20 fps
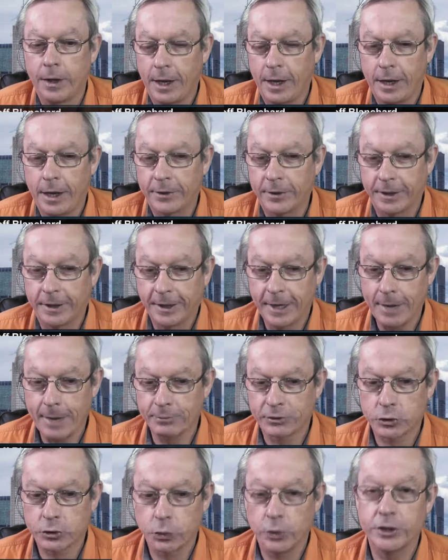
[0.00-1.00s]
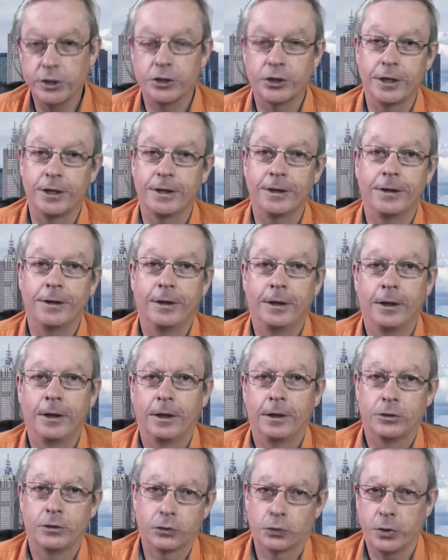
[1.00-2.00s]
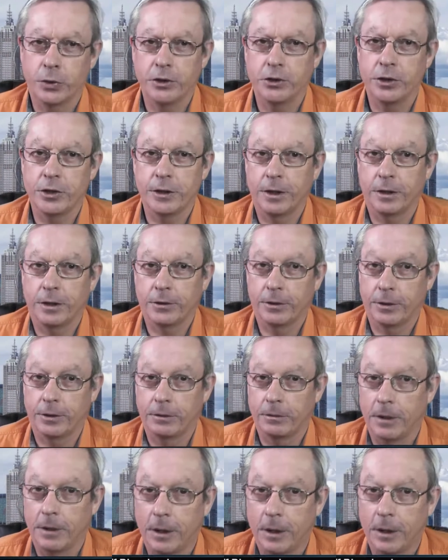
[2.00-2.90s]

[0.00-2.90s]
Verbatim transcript: Yeah. I thought he kept switching, and I thought